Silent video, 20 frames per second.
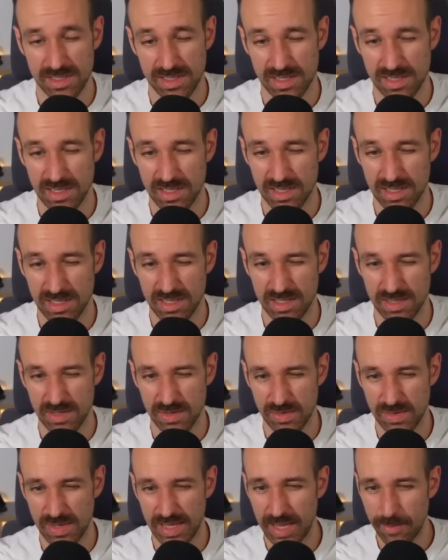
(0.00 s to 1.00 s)
Uh,
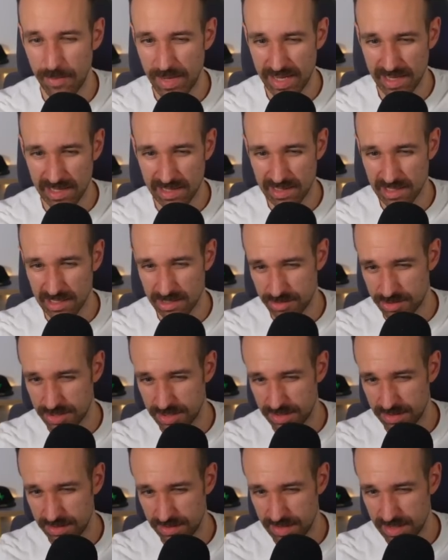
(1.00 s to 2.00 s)
am I allowed to
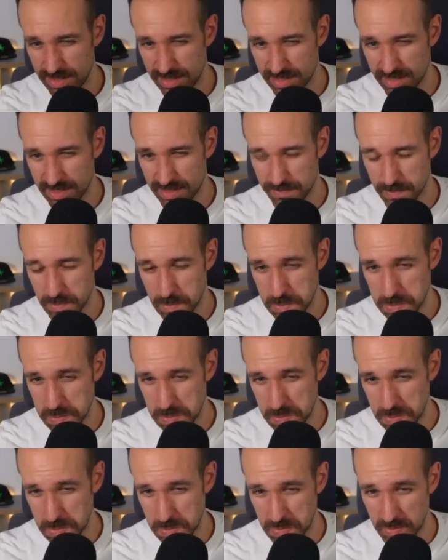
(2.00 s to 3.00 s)
do this?
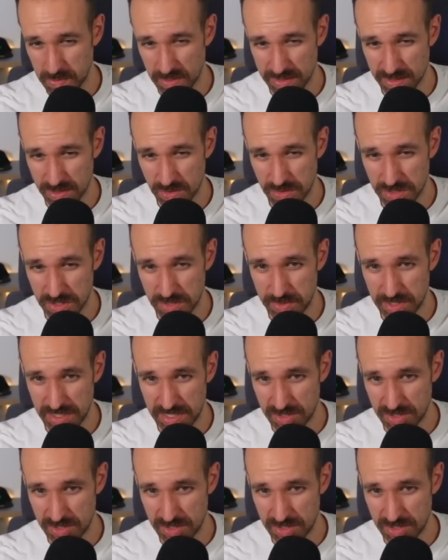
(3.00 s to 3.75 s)
Mm, that's going to be